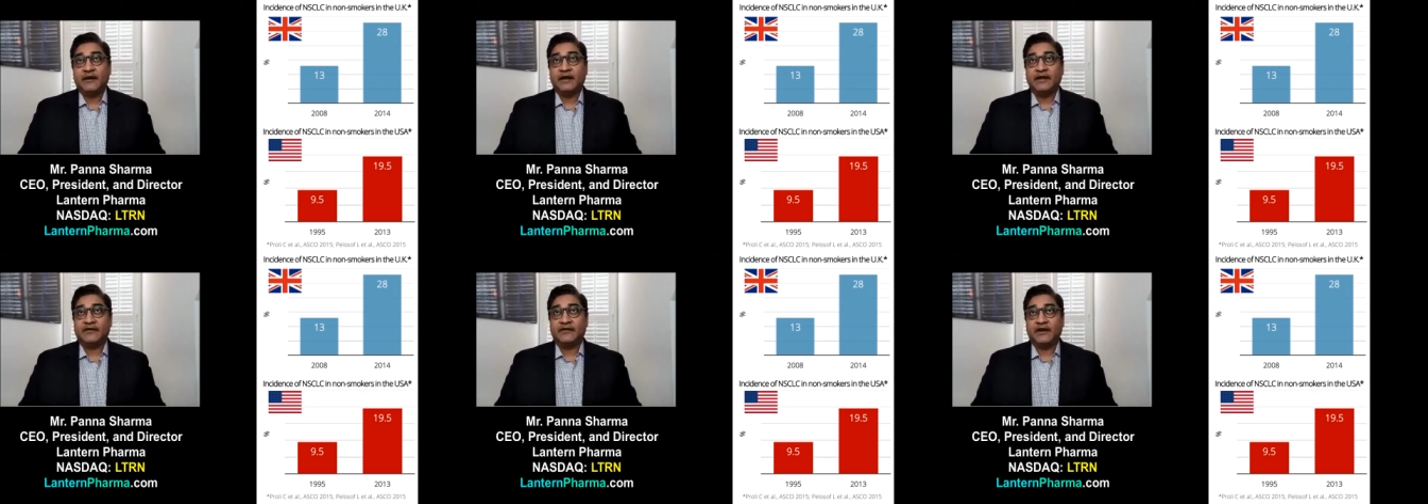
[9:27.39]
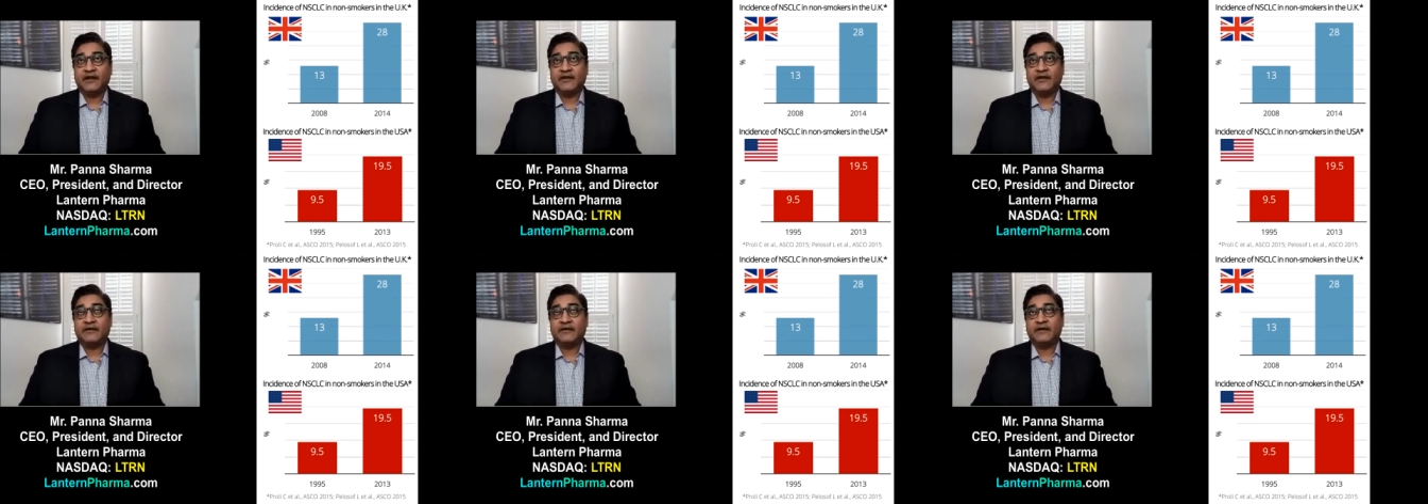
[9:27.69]
It's
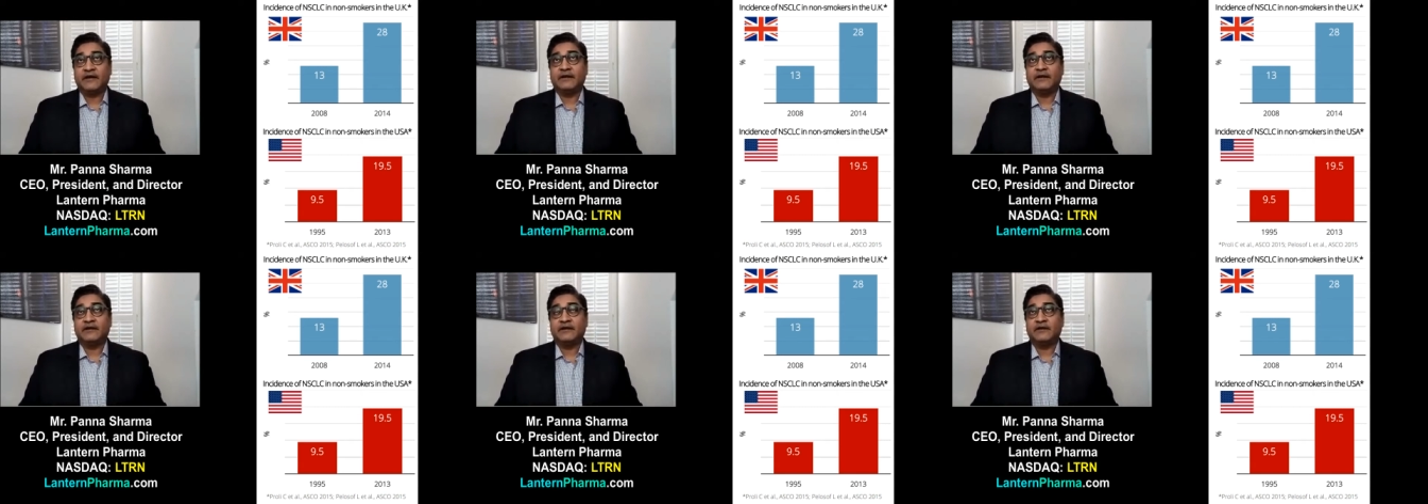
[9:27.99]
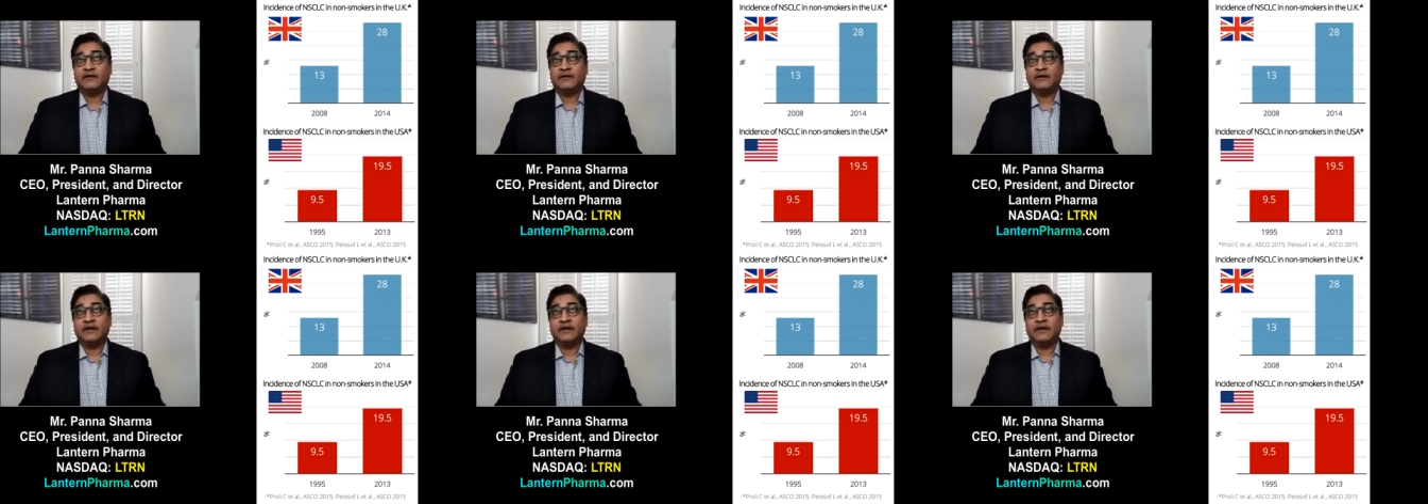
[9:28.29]
another thing to
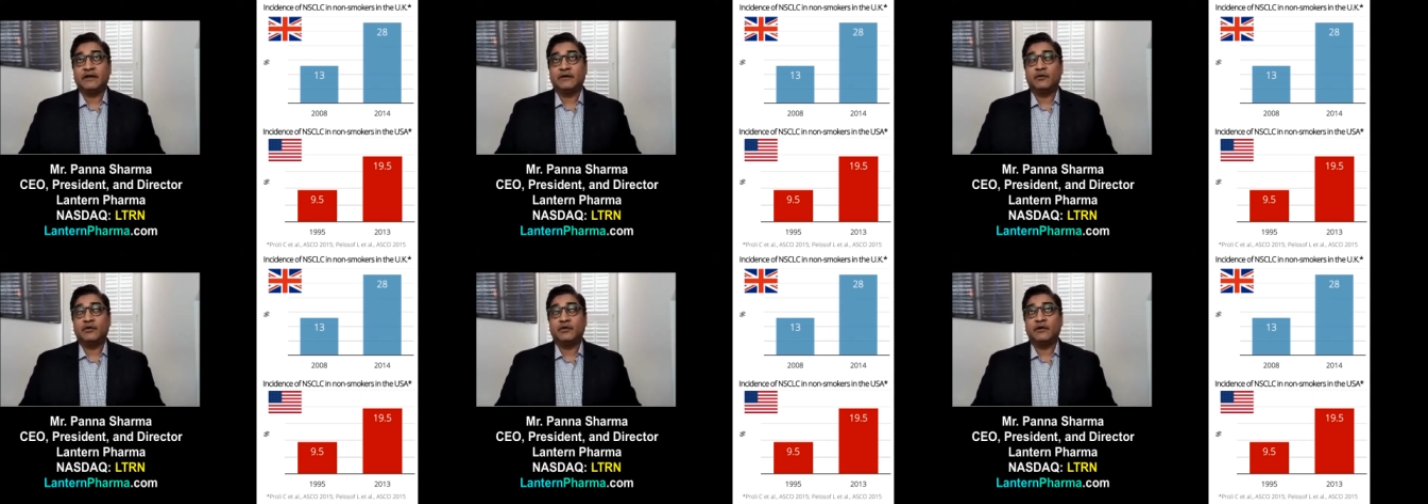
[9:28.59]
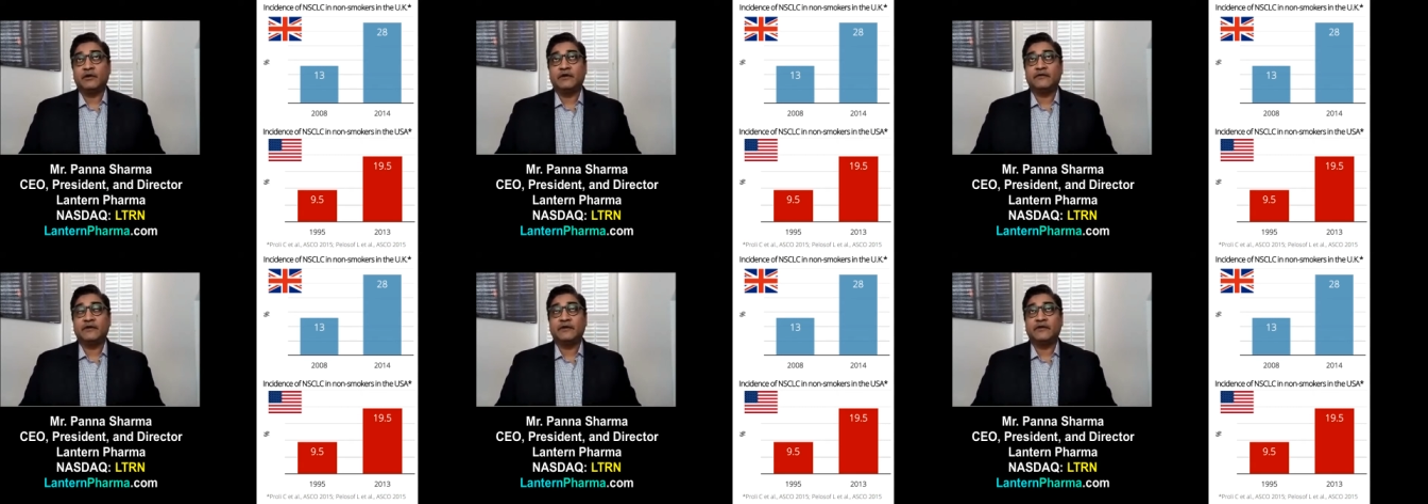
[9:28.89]
do it in a
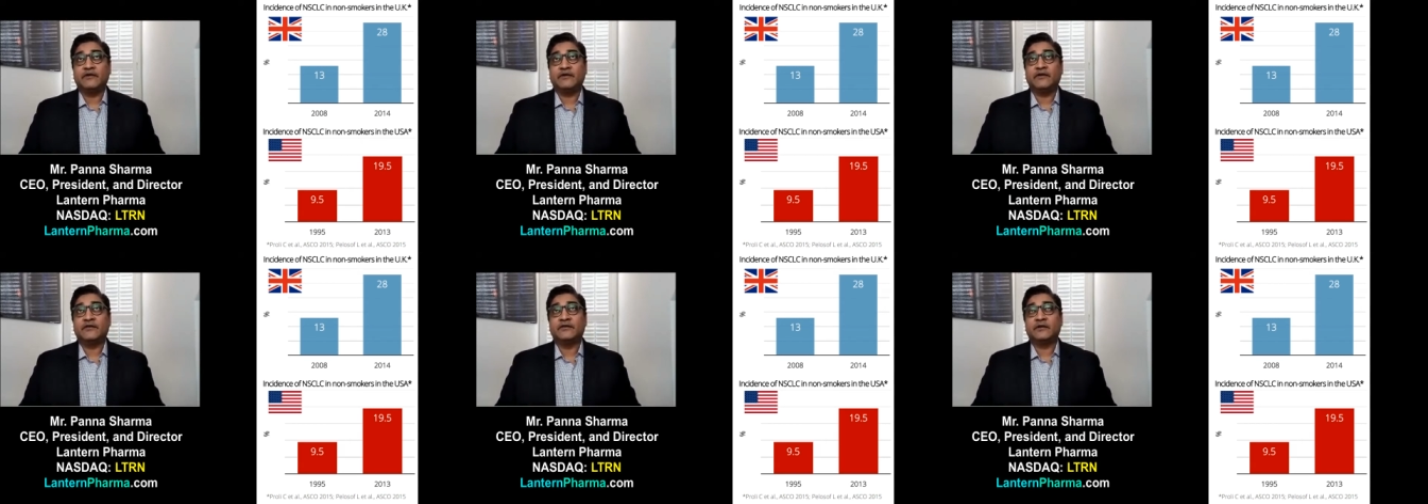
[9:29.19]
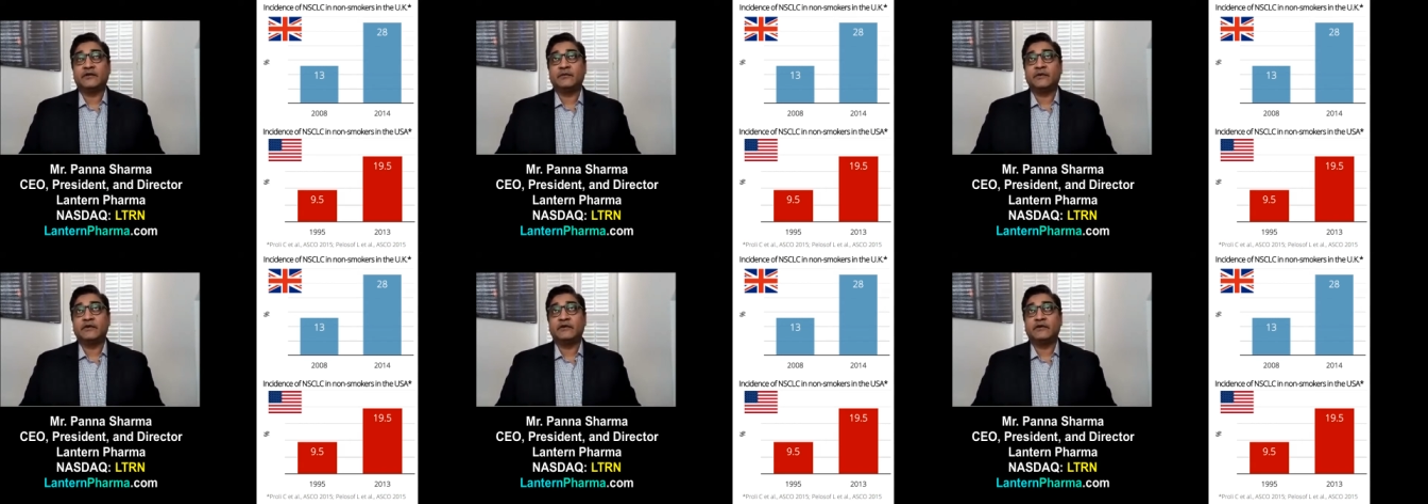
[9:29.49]
real living
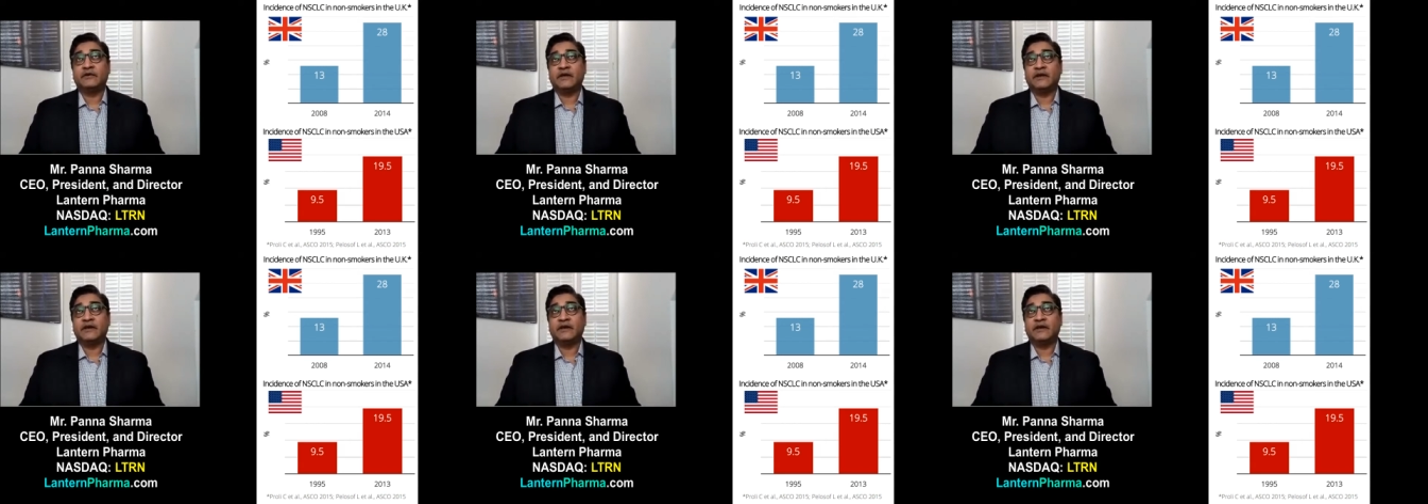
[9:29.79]
system in,